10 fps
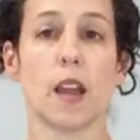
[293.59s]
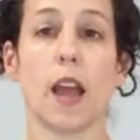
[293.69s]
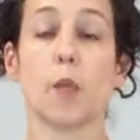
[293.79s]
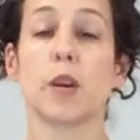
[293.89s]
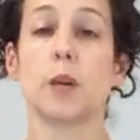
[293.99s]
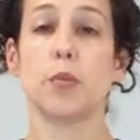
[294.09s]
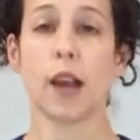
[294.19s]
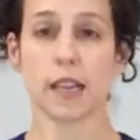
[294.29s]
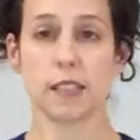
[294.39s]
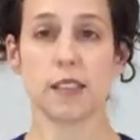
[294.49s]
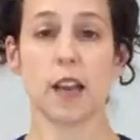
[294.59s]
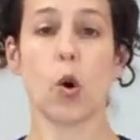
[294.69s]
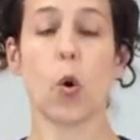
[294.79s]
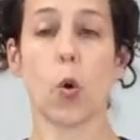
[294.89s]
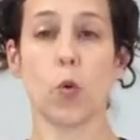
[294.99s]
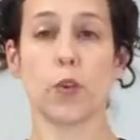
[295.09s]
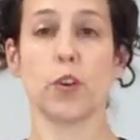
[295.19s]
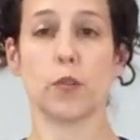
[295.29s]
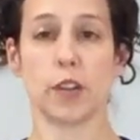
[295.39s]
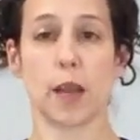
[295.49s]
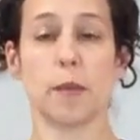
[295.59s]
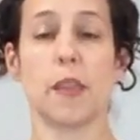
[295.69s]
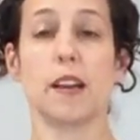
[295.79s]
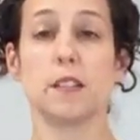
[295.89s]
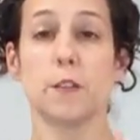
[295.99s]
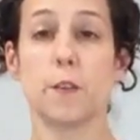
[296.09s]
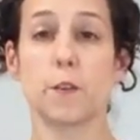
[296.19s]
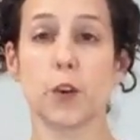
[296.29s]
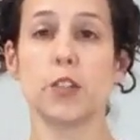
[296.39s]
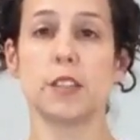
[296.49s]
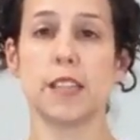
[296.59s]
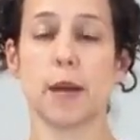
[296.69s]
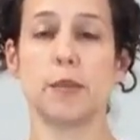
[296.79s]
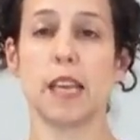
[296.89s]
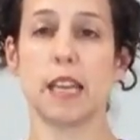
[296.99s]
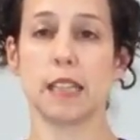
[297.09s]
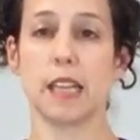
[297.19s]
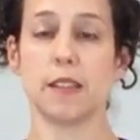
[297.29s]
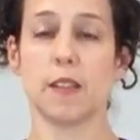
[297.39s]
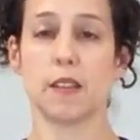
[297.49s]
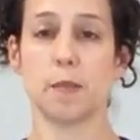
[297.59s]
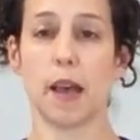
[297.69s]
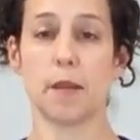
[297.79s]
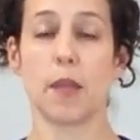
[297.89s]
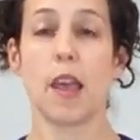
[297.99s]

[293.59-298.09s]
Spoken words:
And we're going to practice that over and over again. But that is the first step to getting length in the spine.